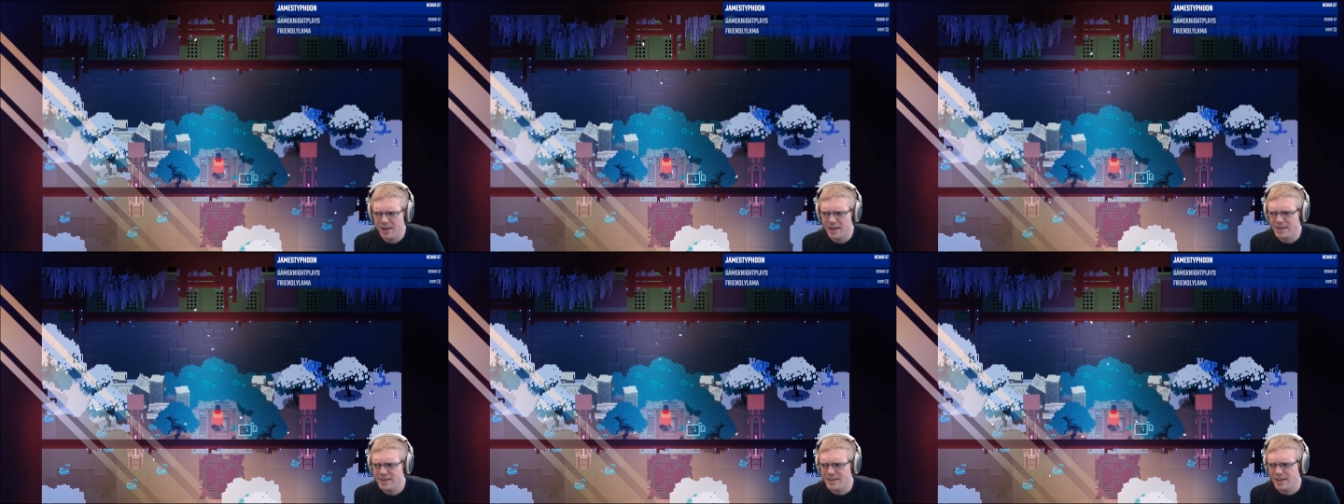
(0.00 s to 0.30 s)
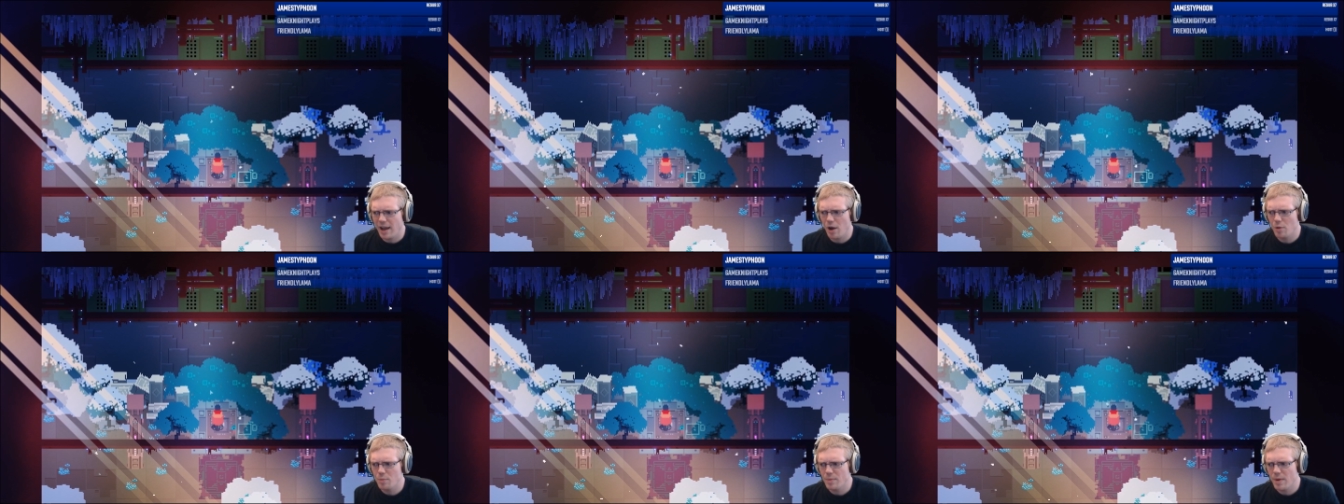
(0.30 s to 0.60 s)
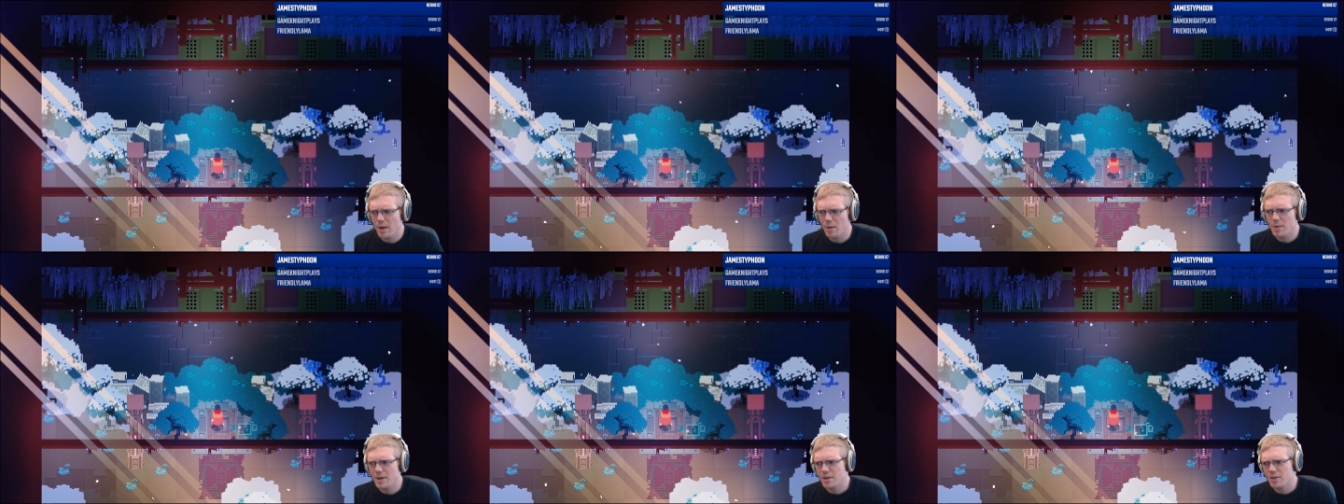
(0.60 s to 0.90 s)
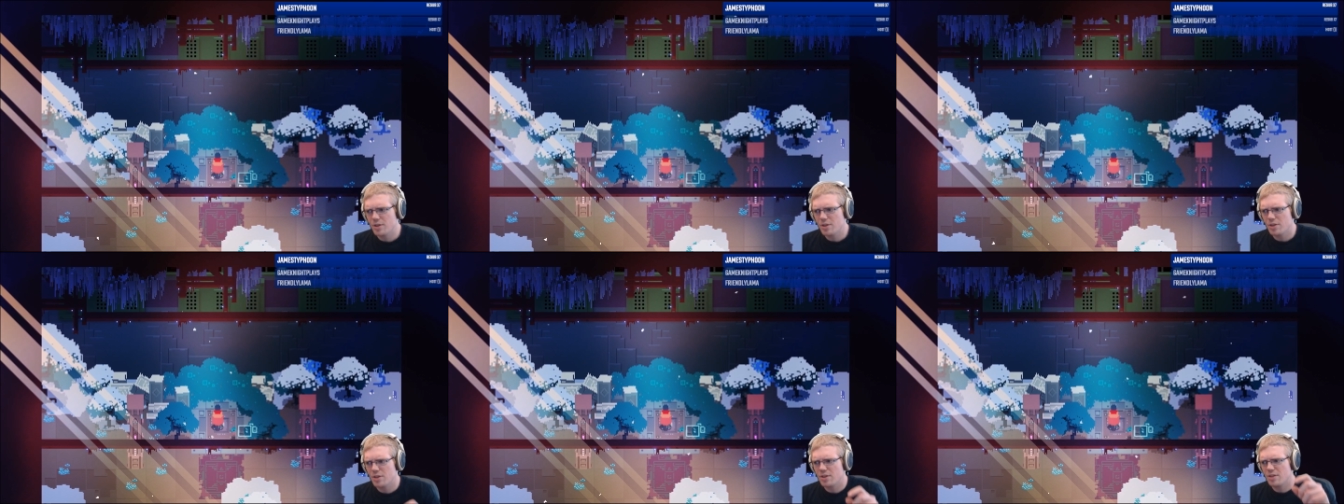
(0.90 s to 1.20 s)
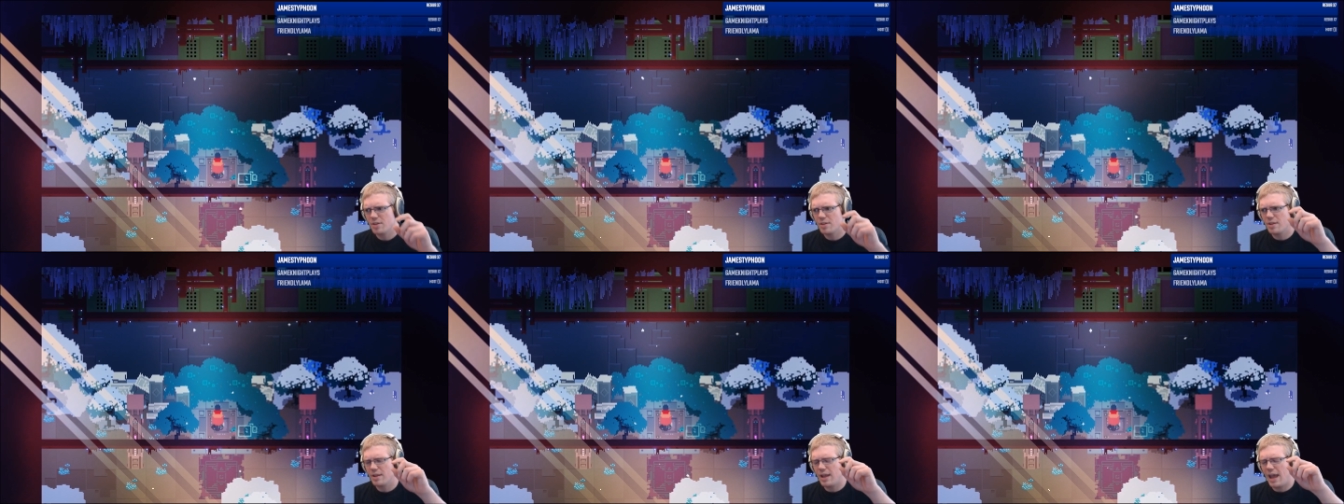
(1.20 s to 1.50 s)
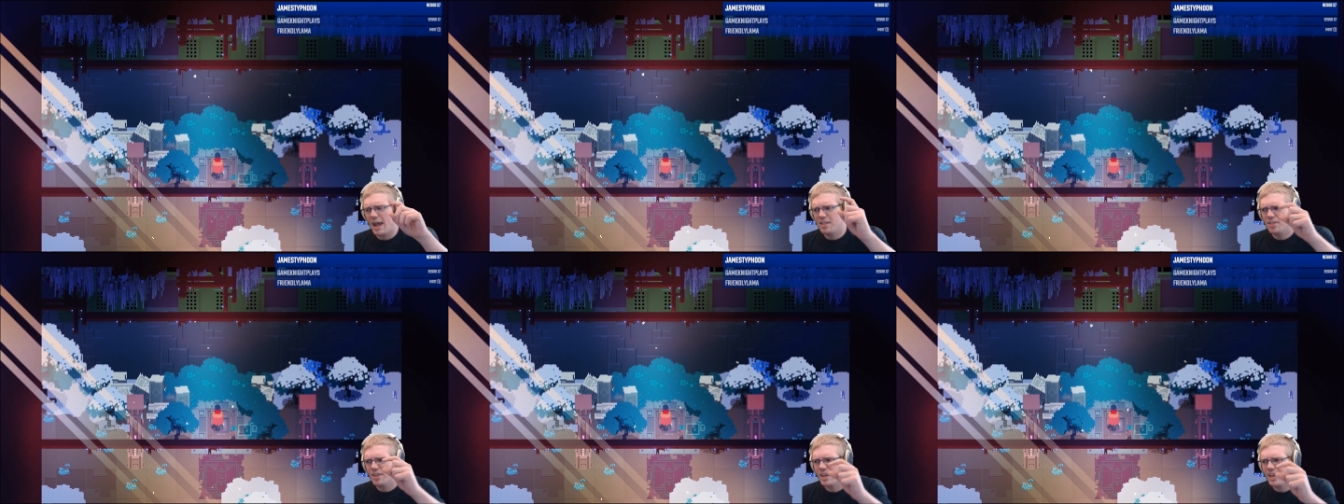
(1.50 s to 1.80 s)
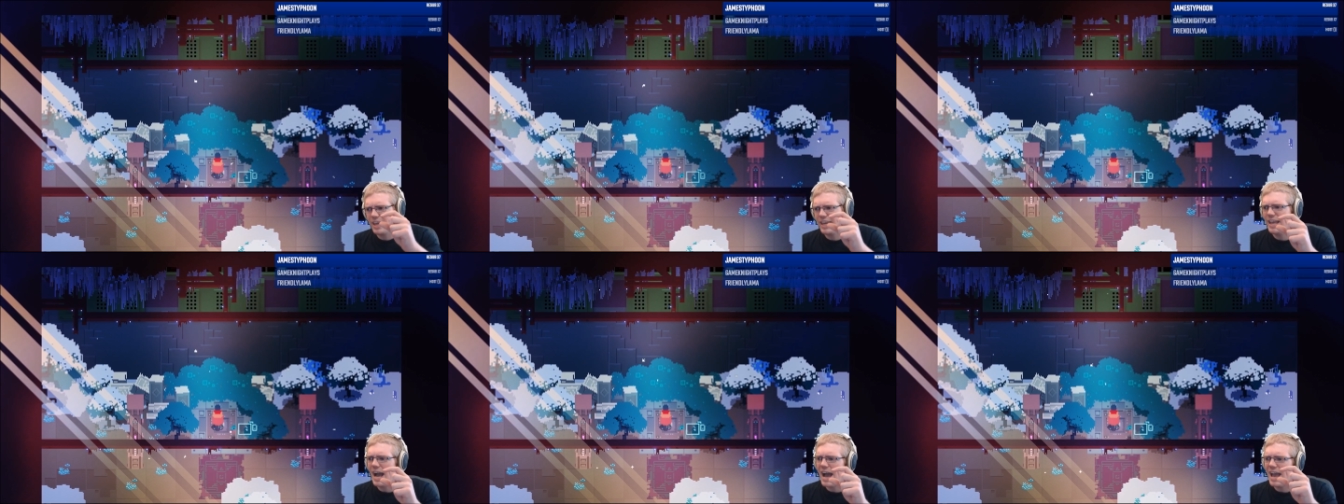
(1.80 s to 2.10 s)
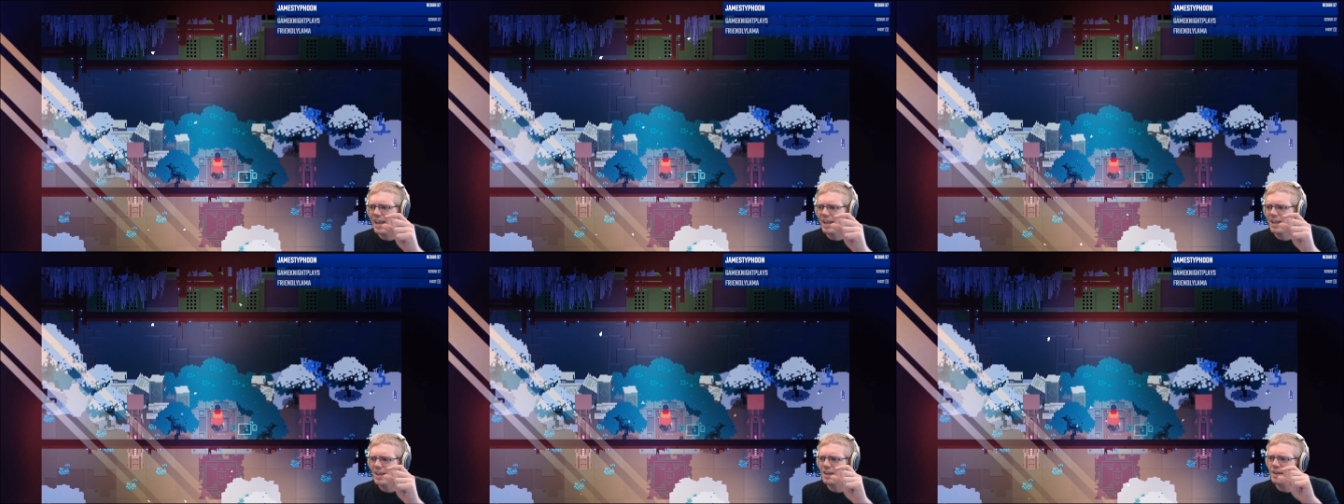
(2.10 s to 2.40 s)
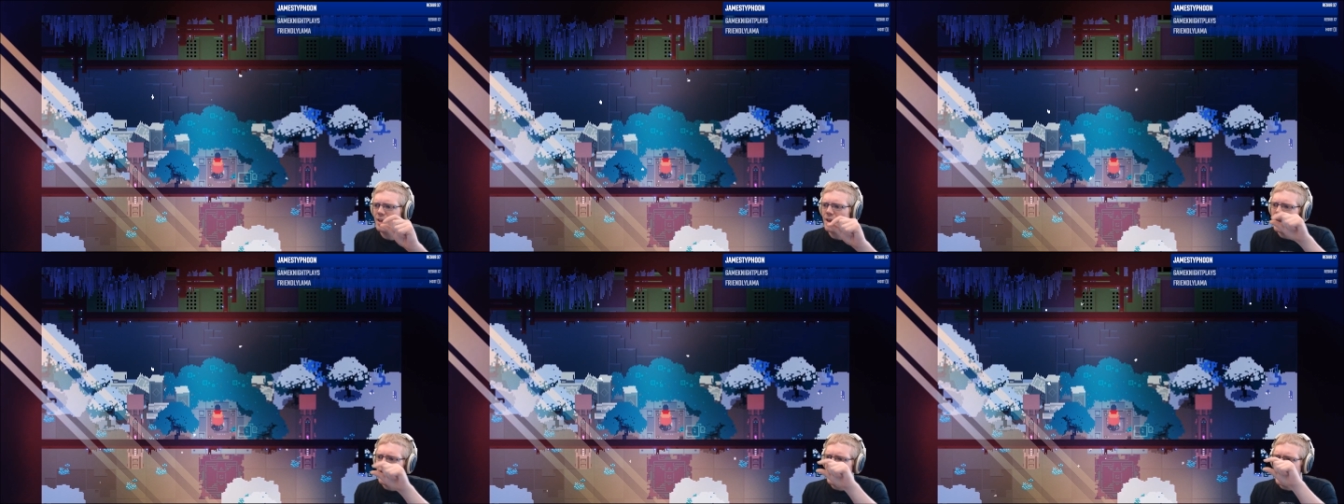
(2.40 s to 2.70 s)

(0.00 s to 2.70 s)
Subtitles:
in town where it's had the key icon